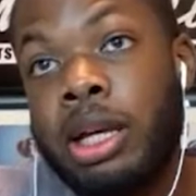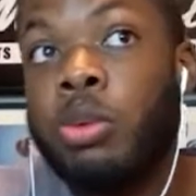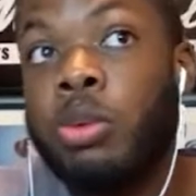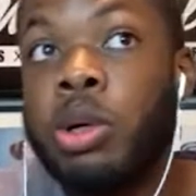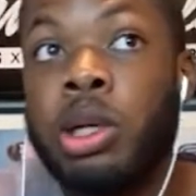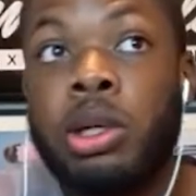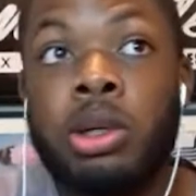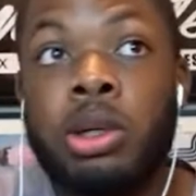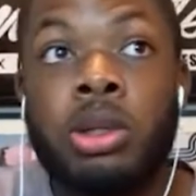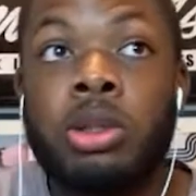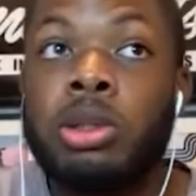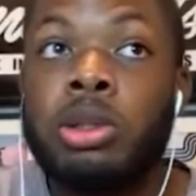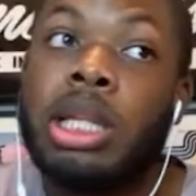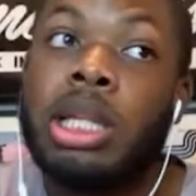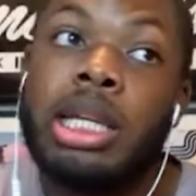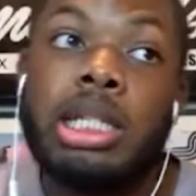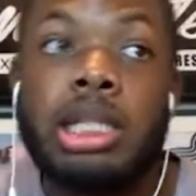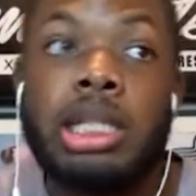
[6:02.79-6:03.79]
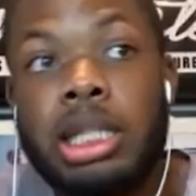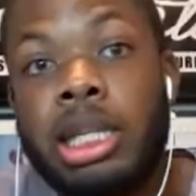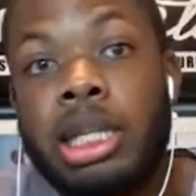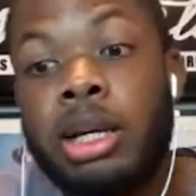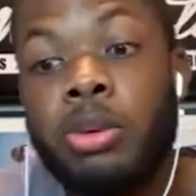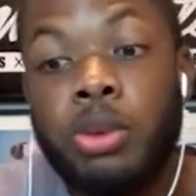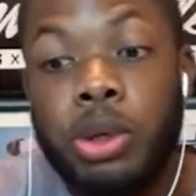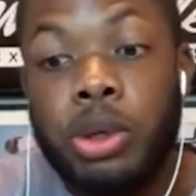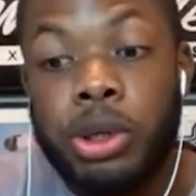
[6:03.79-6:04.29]
well, they just
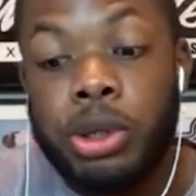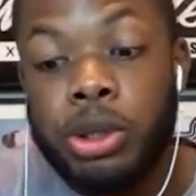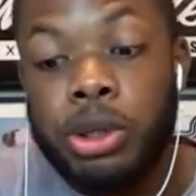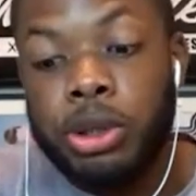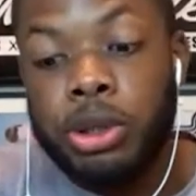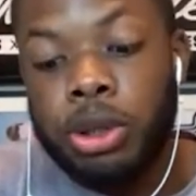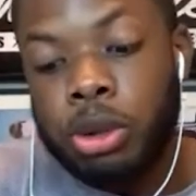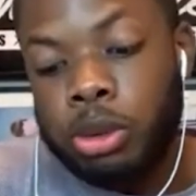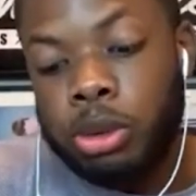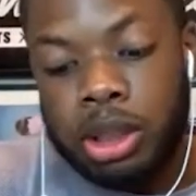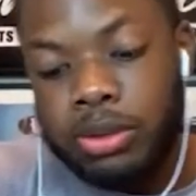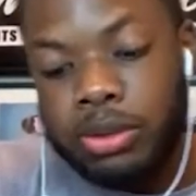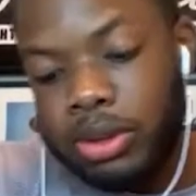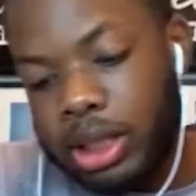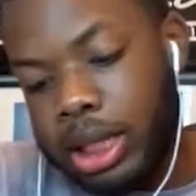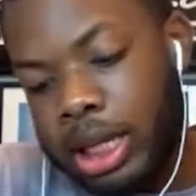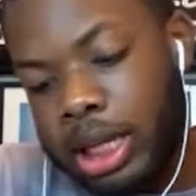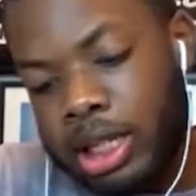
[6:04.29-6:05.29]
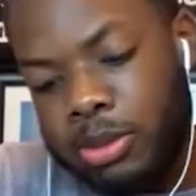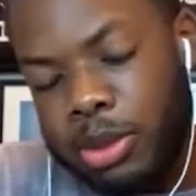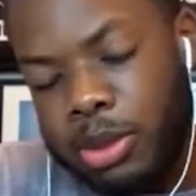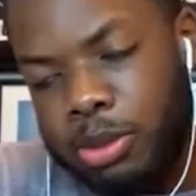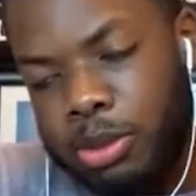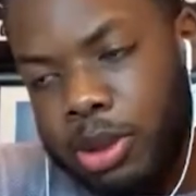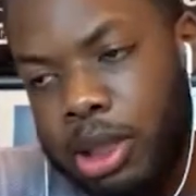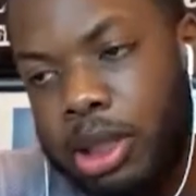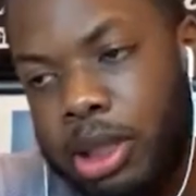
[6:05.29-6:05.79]
didn't want her or whatever the case may
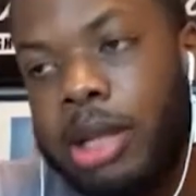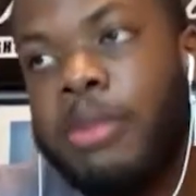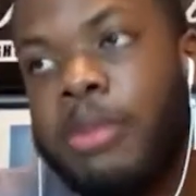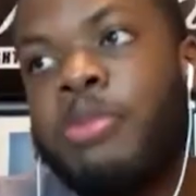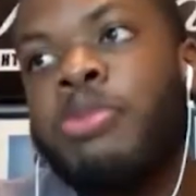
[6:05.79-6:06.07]
be?